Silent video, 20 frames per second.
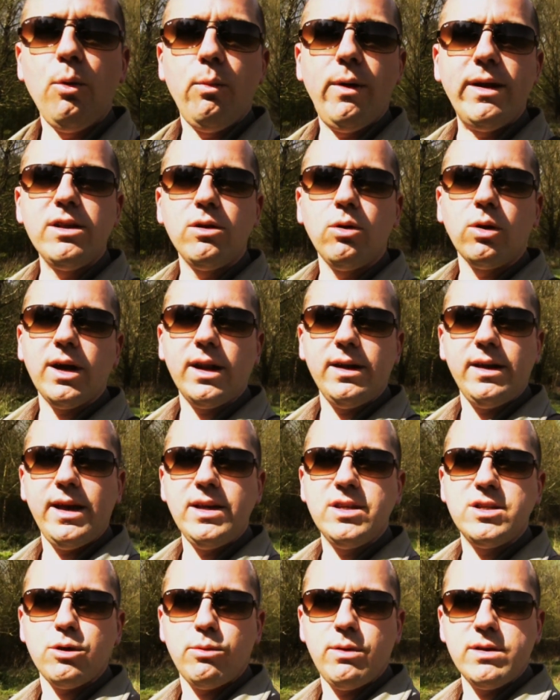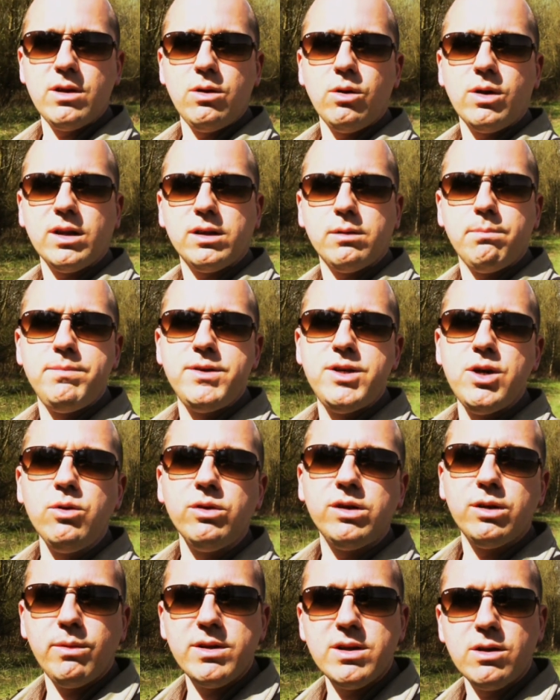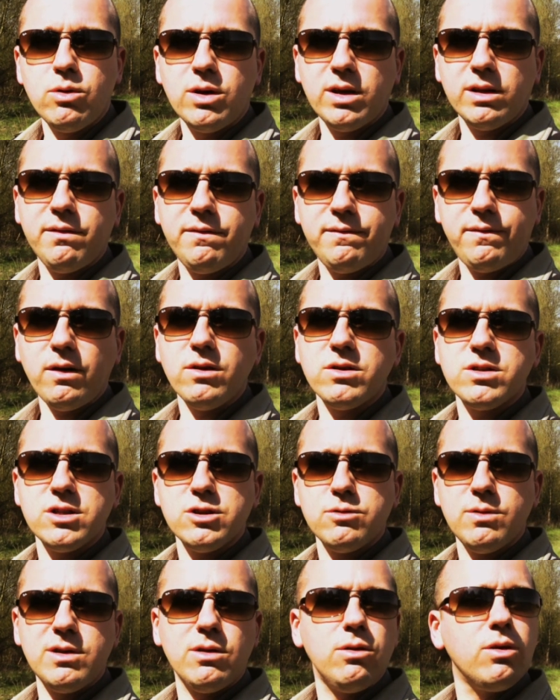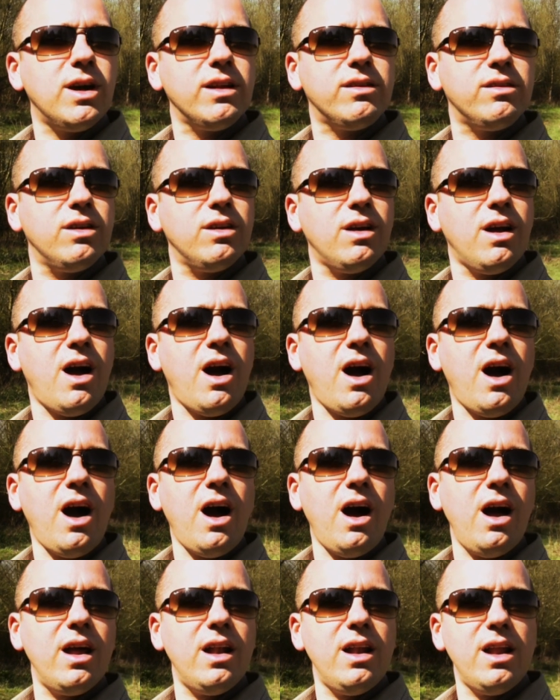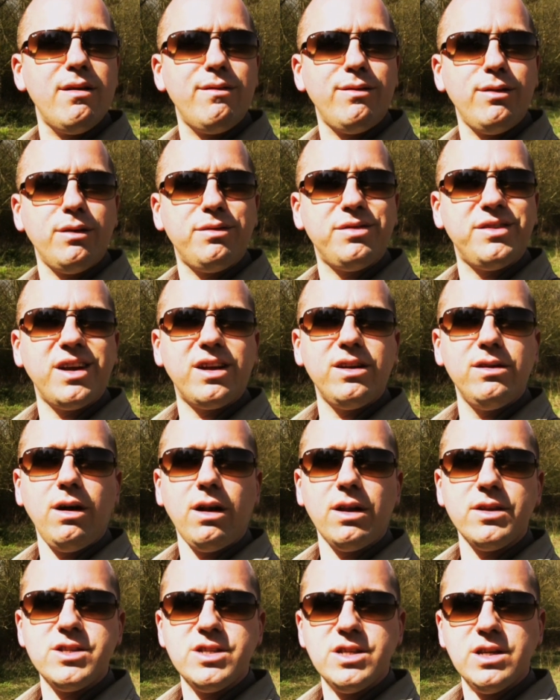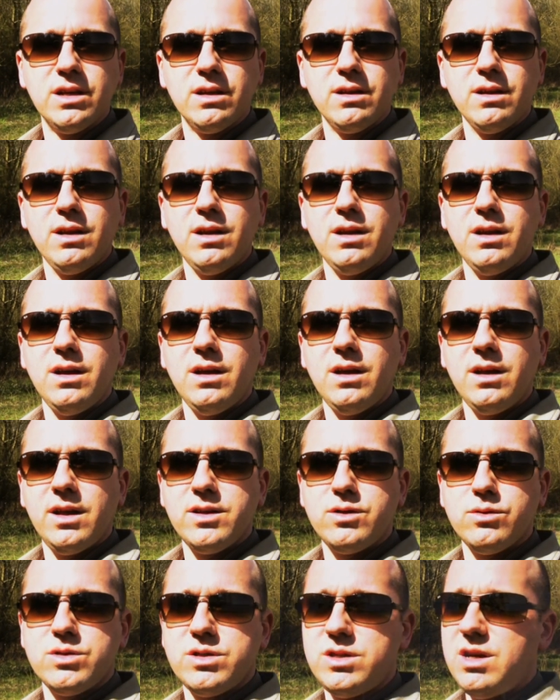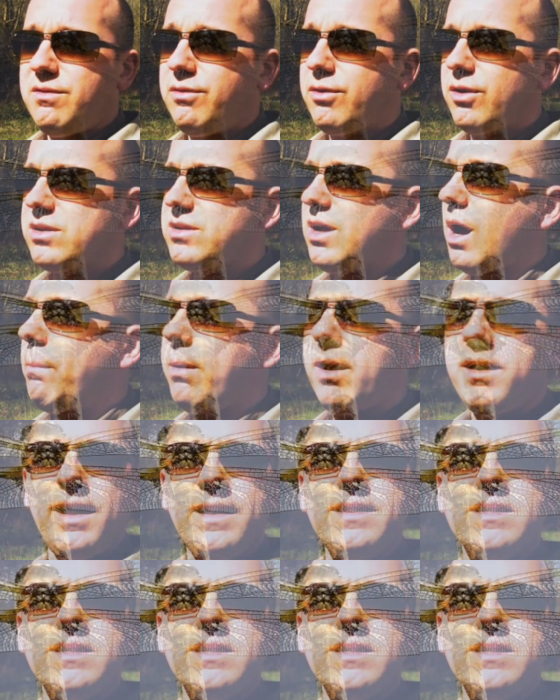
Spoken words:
When you look at nature, when you look at the beauty, when you look at the functions, when you look at the high level of technology that you see, for example, in